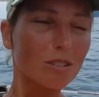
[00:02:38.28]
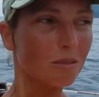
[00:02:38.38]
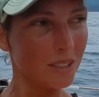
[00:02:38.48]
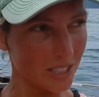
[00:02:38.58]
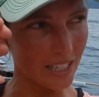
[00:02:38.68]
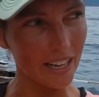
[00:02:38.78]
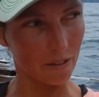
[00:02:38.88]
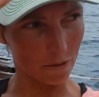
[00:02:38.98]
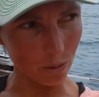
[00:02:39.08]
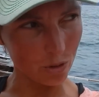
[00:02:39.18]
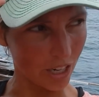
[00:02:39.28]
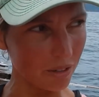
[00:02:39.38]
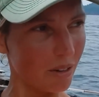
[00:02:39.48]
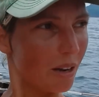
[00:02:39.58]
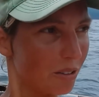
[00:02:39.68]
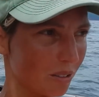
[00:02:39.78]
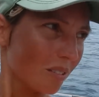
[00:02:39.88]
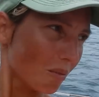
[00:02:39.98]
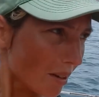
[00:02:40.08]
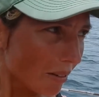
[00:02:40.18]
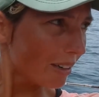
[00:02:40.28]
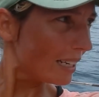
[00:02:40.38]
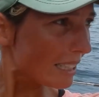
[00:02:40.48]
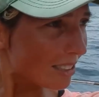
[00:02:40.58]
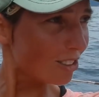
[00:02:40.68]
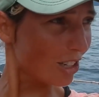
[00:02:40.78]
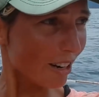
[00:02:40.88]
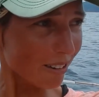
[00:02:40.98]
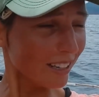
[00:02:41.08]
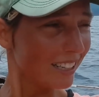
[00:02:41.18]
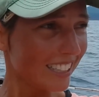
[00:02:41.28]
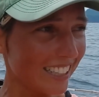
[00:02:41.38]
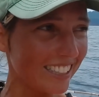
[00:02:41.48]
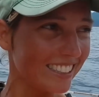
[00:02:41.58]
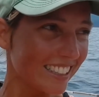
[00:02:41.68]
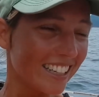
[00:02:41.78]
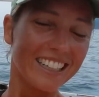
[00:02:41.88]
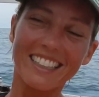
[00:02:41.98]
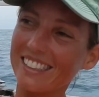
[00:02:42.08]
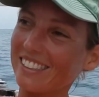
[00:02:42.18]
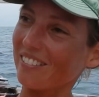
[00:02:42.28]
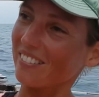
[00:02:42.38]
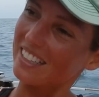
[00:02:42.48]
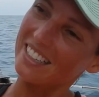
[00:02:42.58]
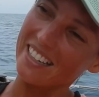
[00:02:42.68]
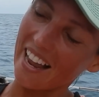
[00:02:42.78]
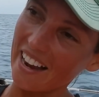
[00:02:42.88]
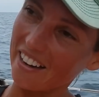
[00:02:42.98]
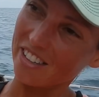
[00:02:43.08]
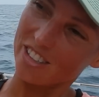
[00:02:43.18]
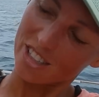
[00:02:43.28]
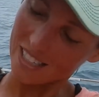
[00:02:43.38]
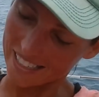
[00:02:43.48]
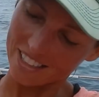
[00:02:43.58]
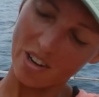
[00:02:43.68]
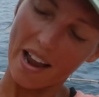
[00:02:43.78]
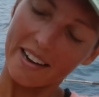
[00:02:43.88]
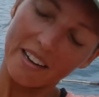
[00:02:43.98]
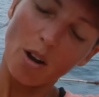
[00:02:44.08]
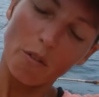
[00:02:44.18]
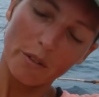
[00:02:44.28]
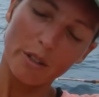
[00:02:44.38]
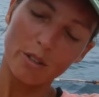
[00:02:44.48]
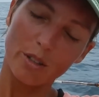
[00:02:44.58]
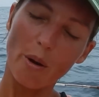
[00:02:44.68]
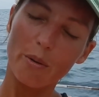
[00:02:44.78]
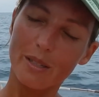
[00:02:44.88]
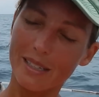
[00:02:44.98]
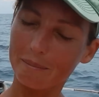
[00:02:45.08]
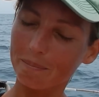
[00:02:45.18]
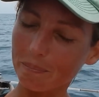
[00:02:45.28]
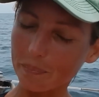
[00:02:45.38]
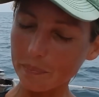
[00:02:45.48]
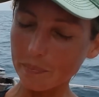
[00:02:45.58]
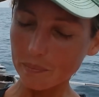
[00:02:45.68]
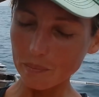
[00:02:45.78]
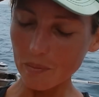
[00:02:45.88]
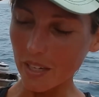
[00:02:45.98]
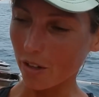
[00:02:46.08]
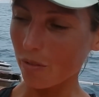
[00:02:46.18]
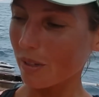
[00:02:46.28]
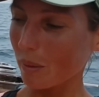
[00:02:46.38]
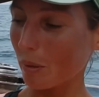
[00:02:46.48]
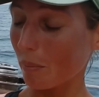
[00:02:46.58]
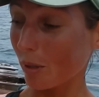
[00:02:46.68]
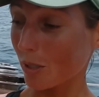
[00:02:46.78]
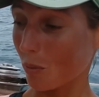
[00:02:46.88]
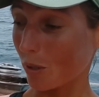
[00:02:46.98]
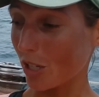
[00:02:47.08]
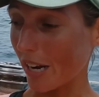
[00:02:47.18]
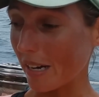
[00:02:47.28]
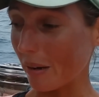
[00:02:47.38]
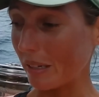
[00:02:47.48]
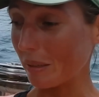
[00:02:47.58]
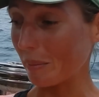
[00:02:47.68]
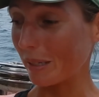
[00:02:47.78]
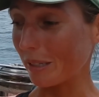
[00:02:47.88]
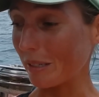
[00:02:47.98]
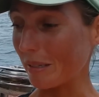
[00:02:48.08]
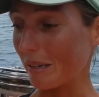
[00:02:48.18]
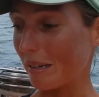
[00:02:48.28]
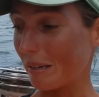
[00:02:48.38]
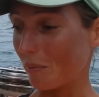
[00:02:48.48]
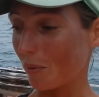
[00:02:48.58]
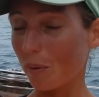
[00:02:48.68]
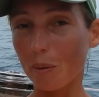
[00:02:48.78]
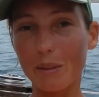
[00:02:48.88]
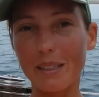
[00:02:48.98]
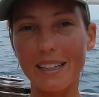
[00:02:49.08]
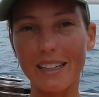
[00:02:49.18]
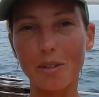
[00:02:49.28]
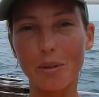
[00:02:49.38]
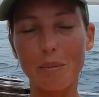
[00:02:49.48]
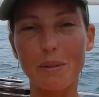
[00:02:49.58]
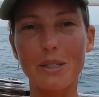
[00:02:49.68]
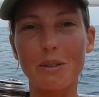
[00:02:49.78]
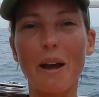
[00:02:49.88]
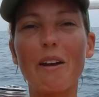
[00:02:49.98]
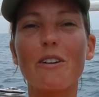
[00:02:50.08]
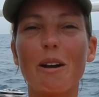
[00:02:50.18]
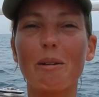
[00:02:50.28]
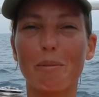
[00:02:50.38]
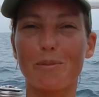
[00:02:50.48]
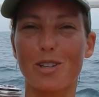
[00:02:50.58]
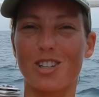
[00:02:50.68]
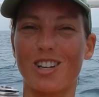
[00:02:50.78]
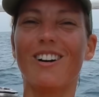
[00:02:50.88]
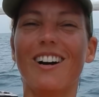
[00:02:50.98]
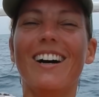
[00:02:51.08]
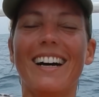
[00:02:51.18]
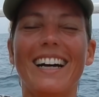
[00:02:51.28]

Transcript: and we still had the full Genoa out. So it's like, well, release the Genoa. So the anchor is just like dragging over the stones, and couldn't really put much more chain out either because we were only like 30 meters away from shore.